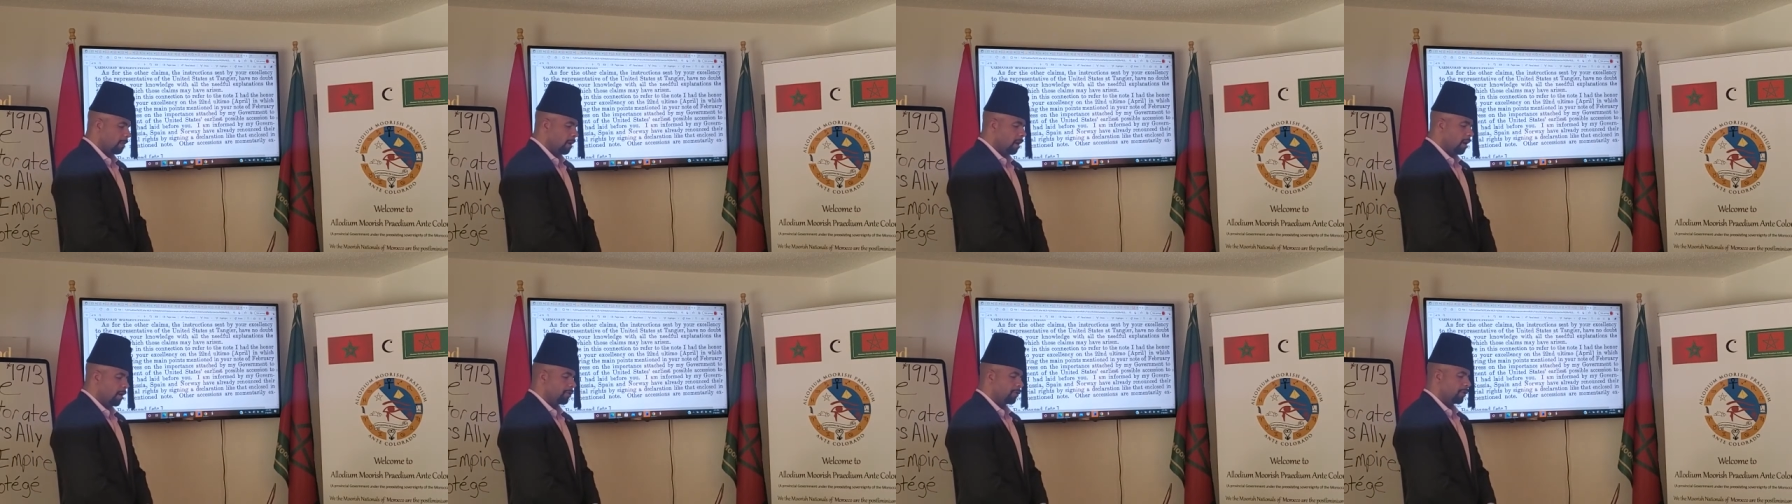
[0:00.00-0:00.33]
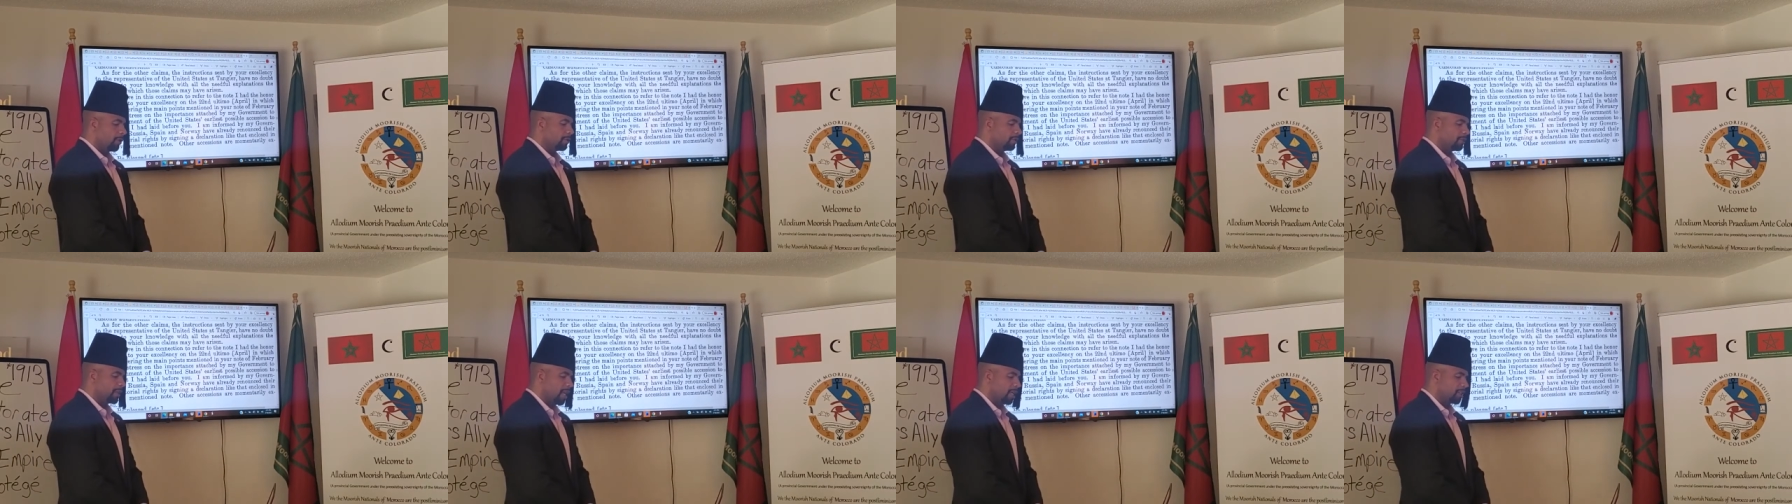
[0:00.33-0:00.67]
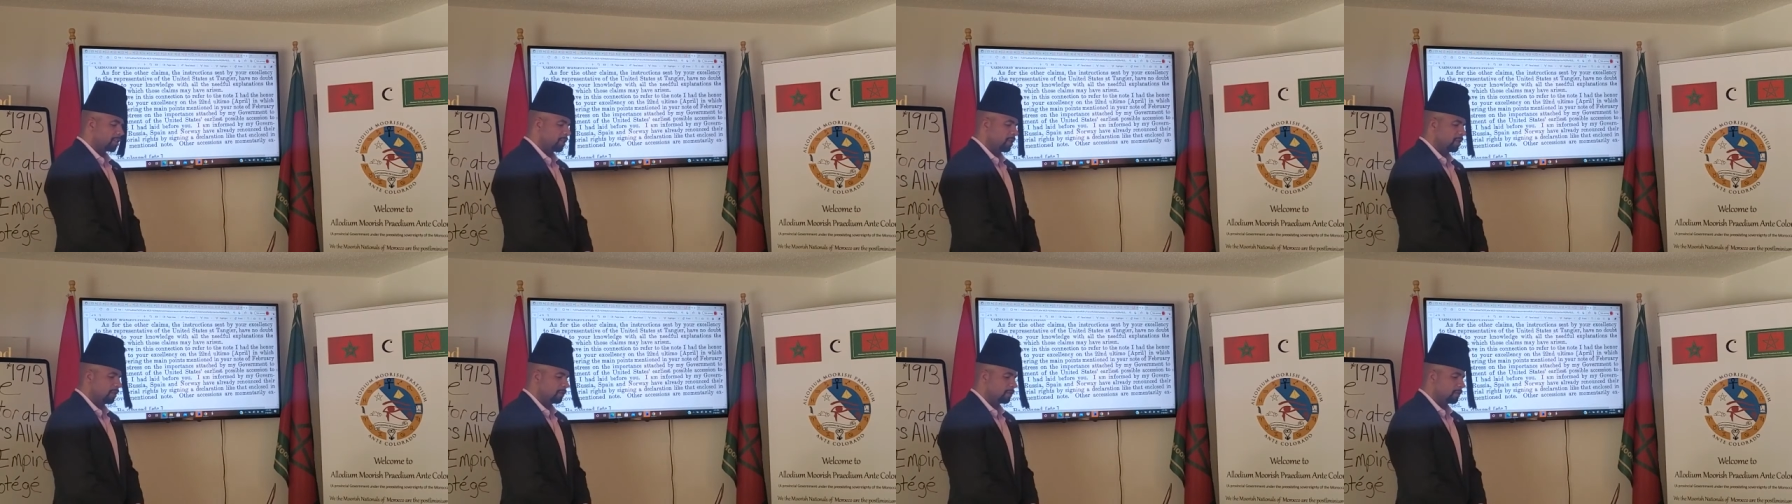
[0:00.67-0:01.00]
Other
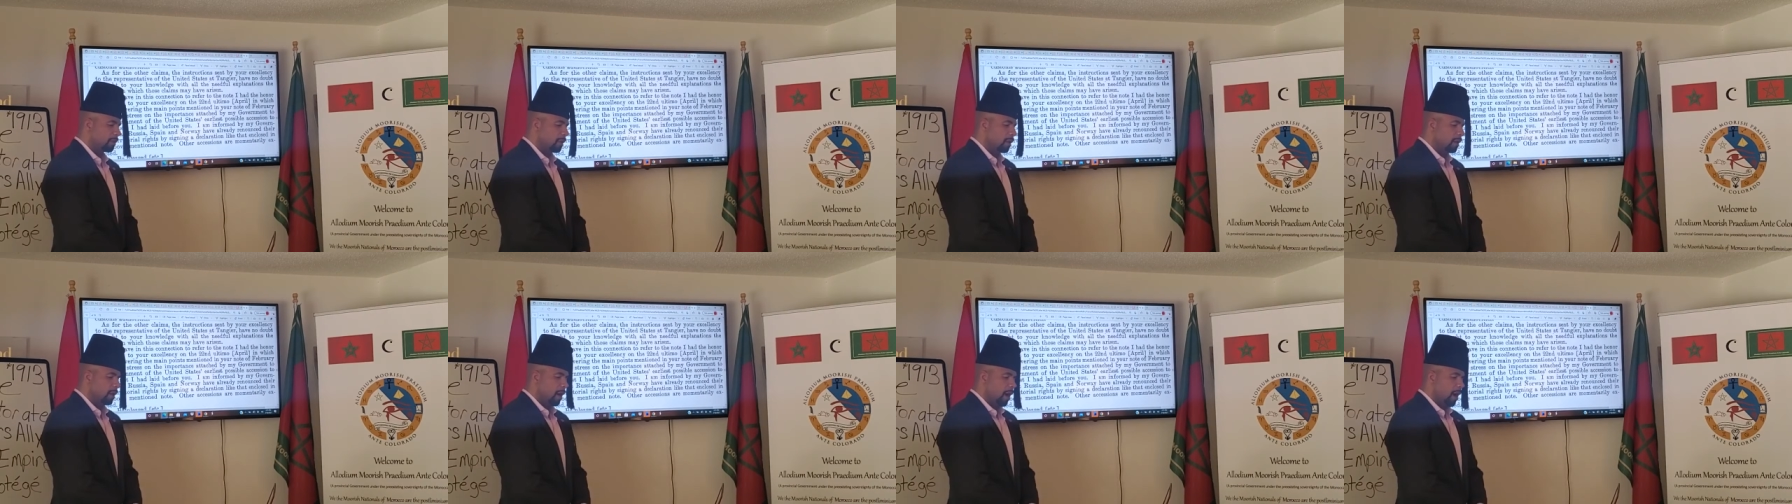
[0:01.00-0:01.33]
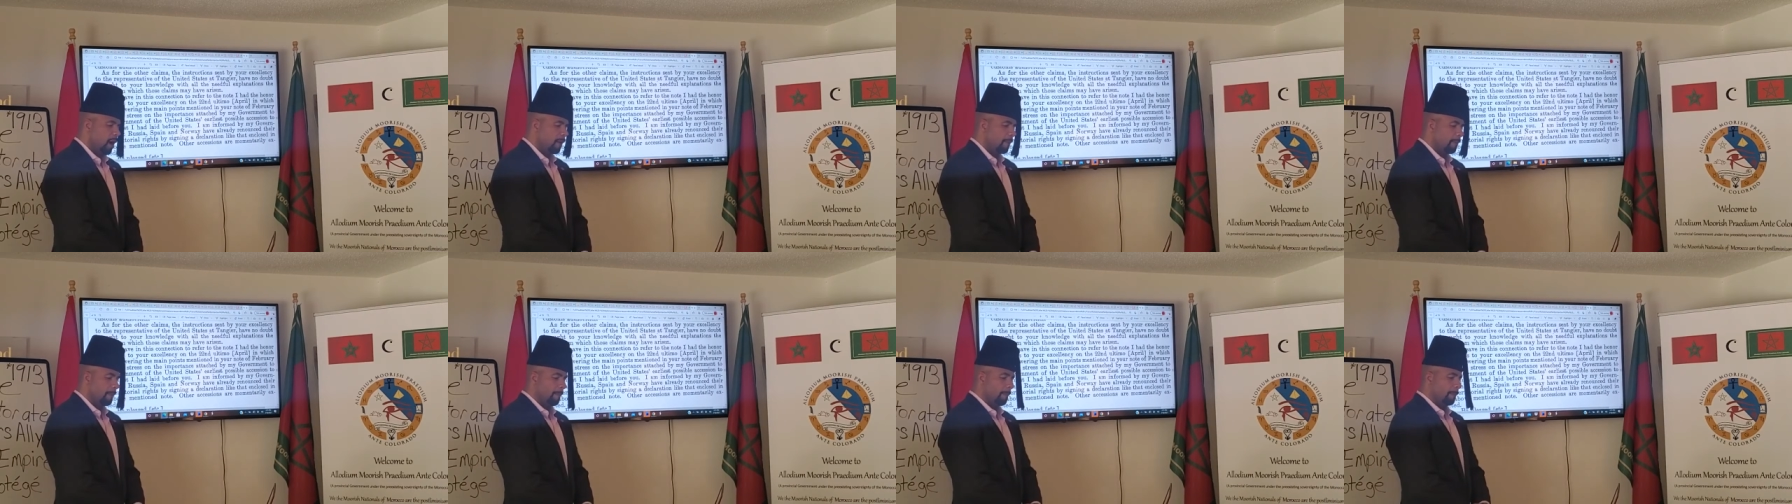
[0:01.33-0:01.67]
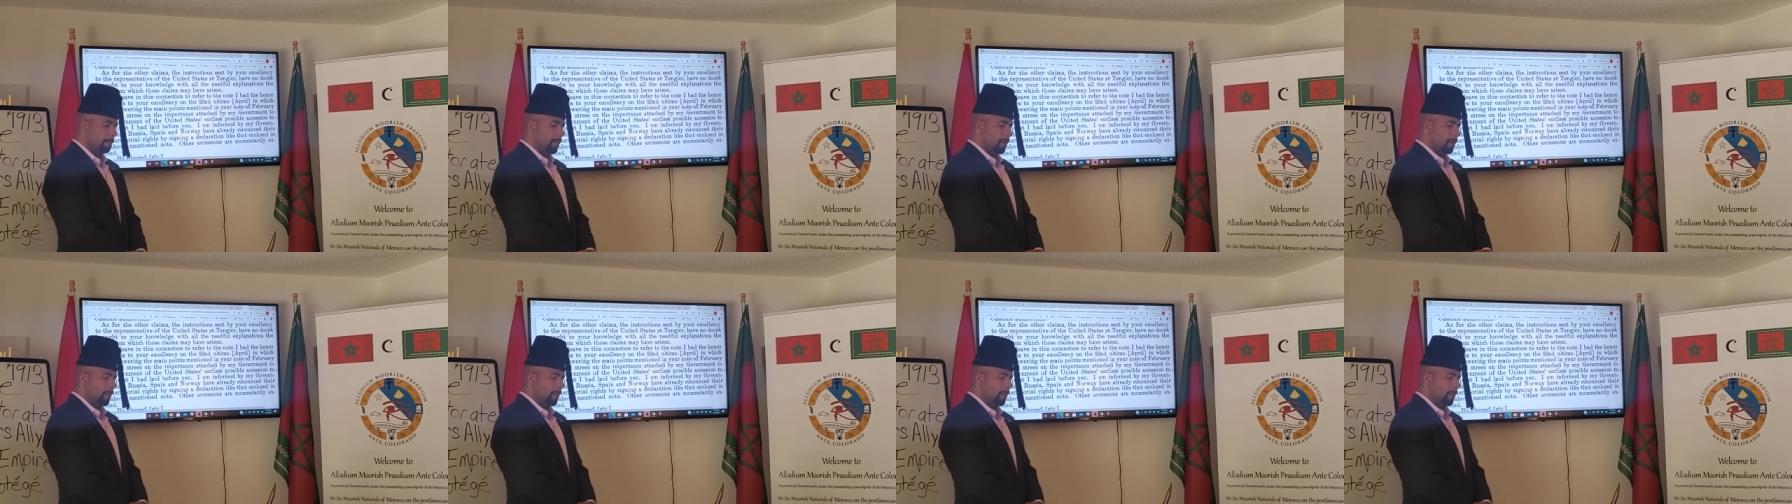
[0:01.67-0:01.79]
accessions are